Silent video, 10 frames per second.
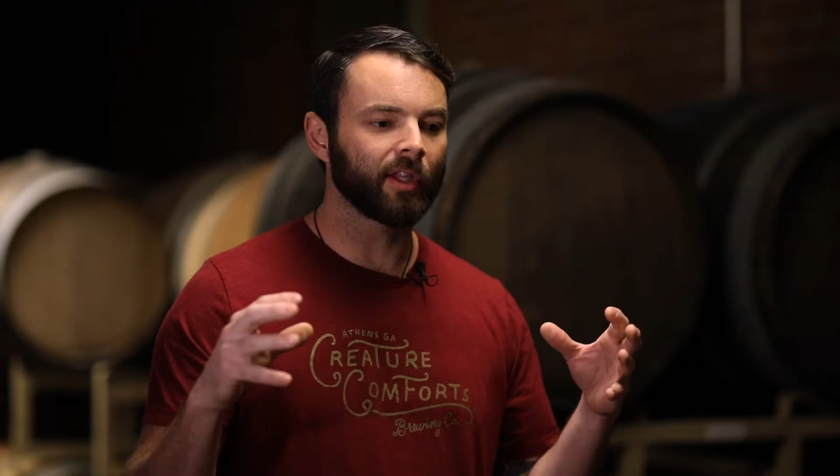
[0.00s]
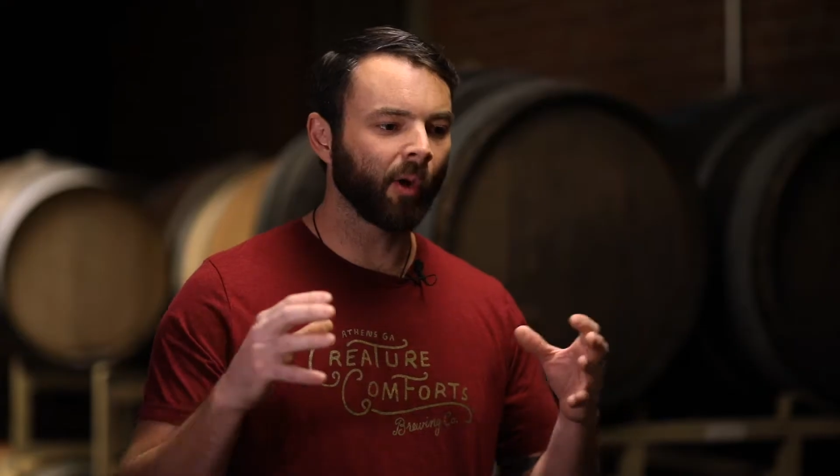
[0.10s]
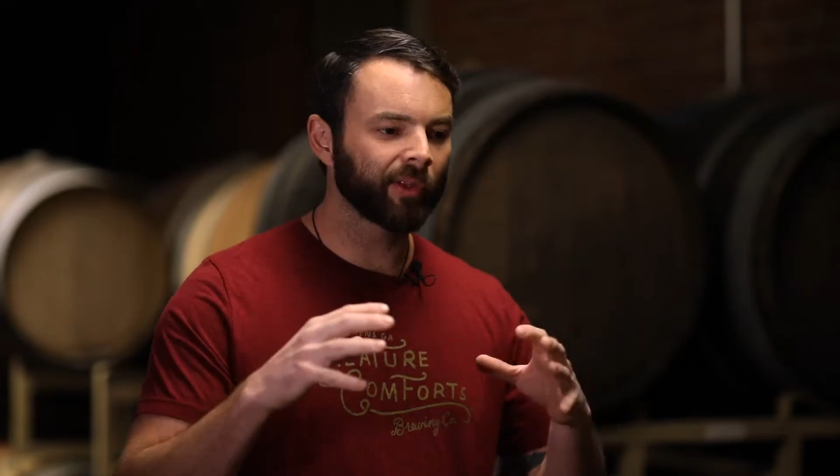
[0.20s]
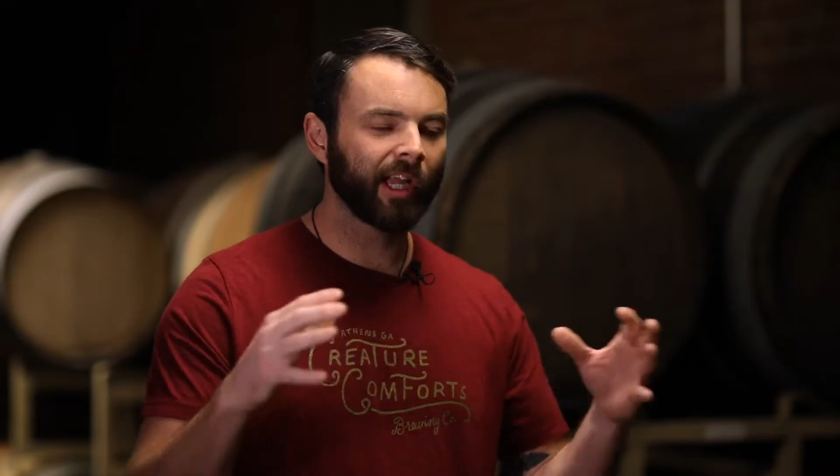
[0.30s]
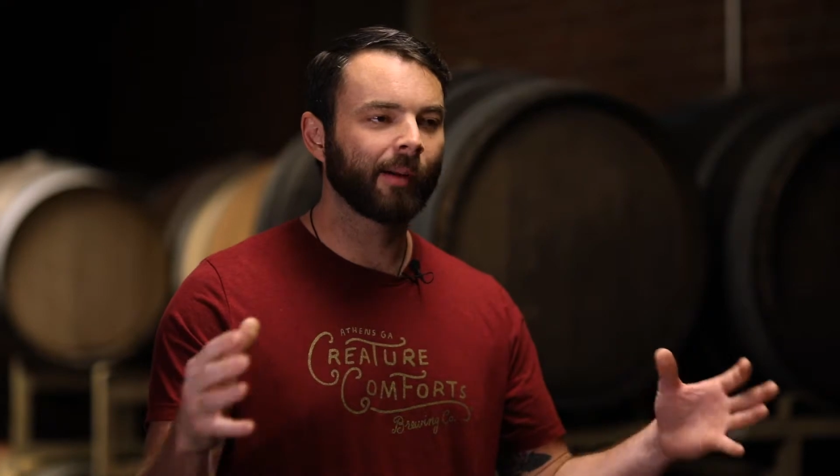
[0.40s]
the
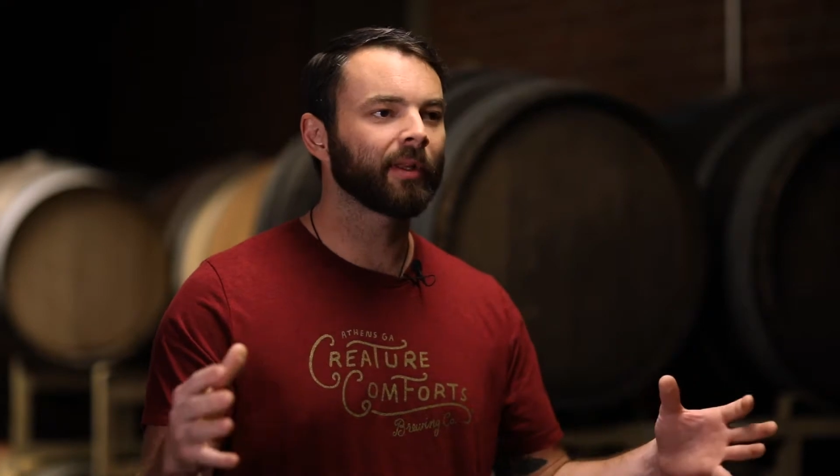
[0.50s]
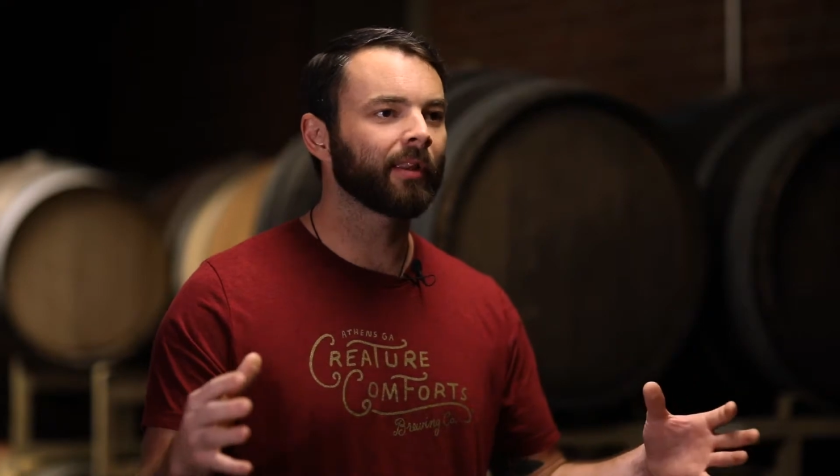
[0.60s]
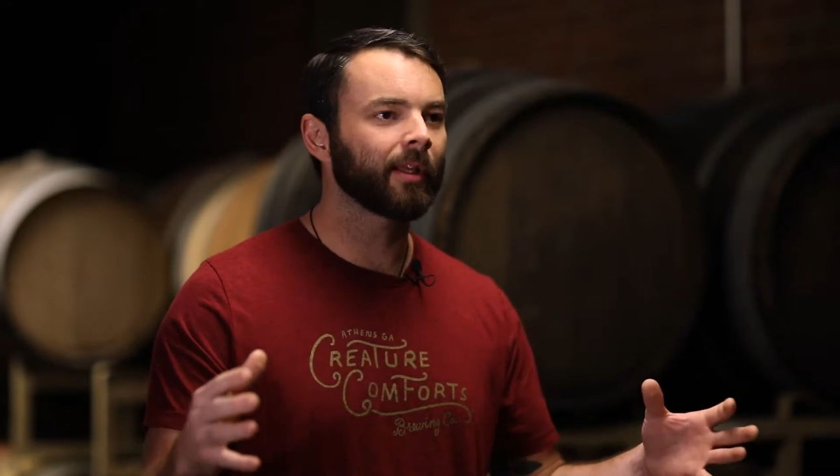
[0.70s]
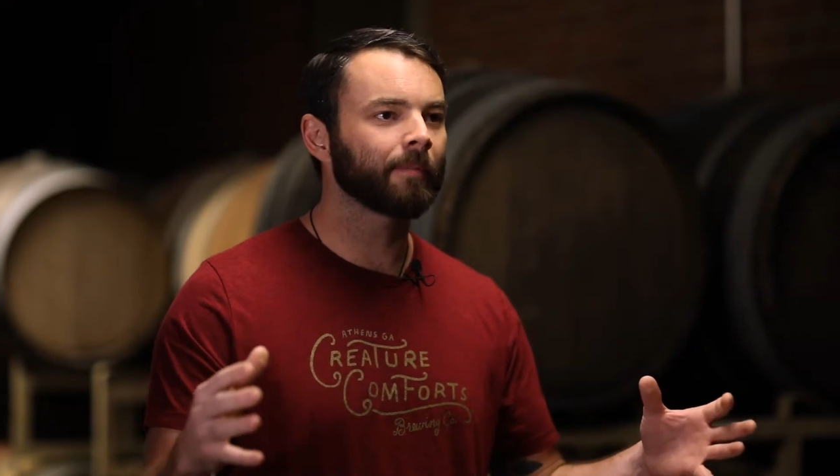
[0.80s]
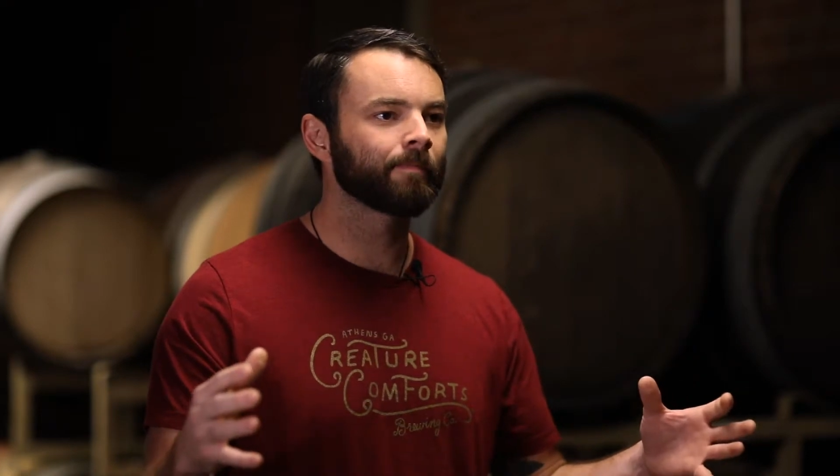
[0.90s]
only common
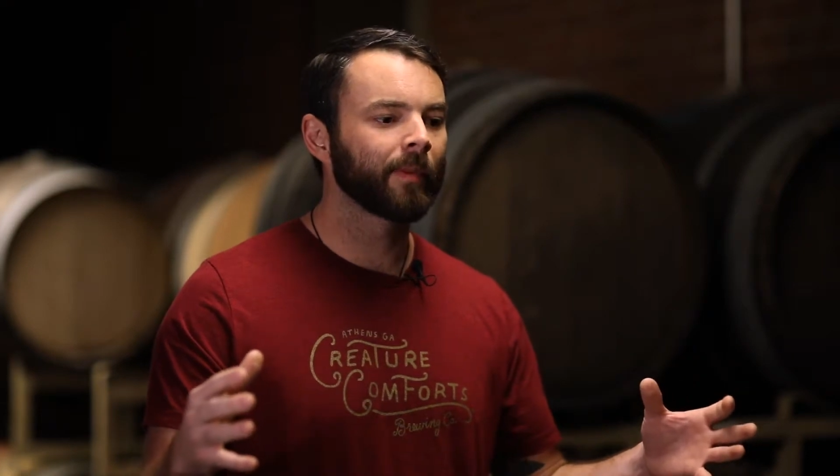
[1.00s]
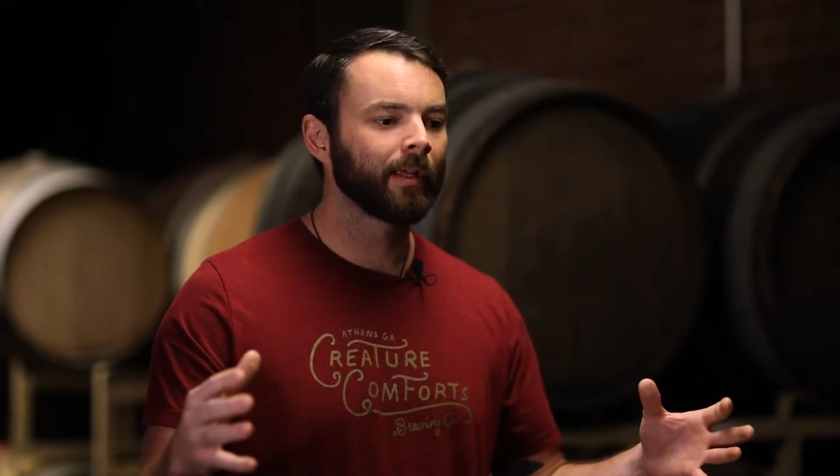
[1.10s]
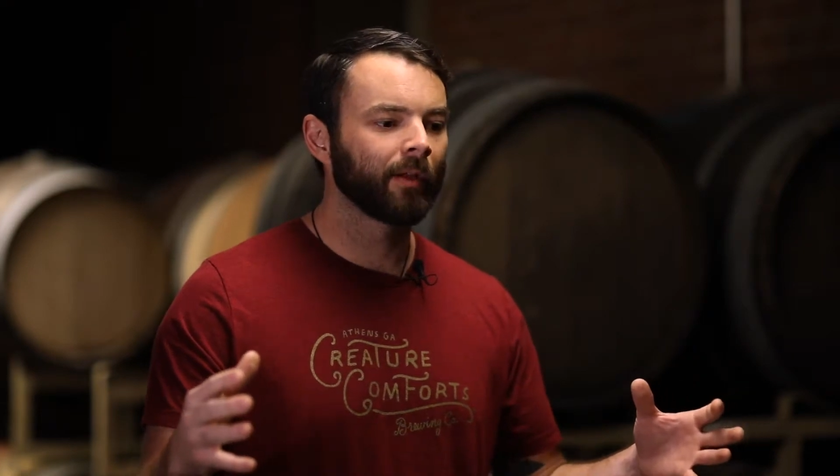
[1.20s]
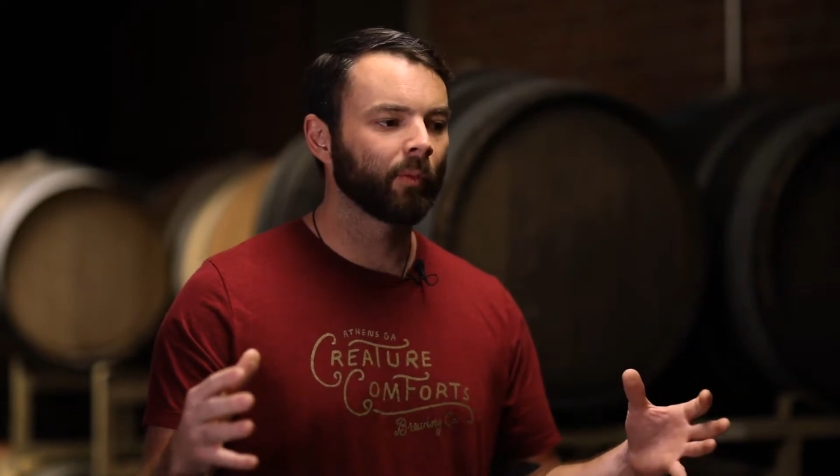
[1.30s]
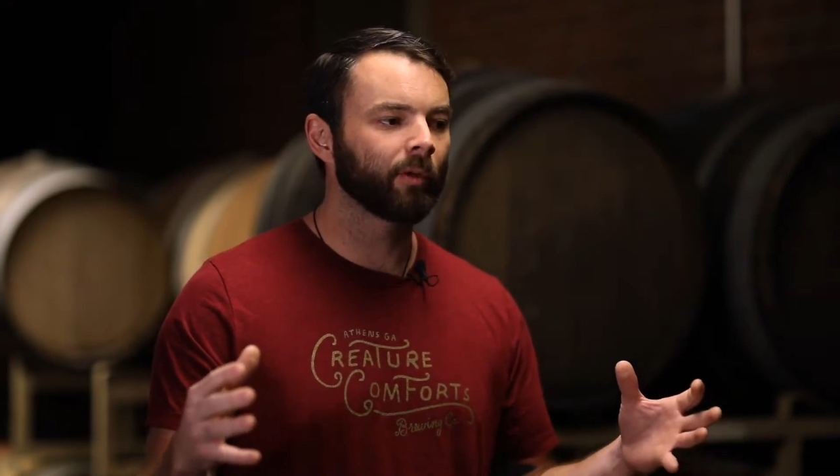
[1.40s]
theme
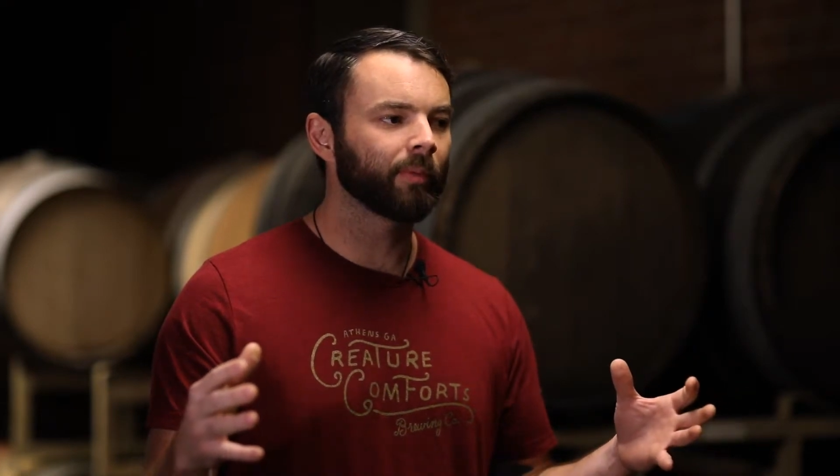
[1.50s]
would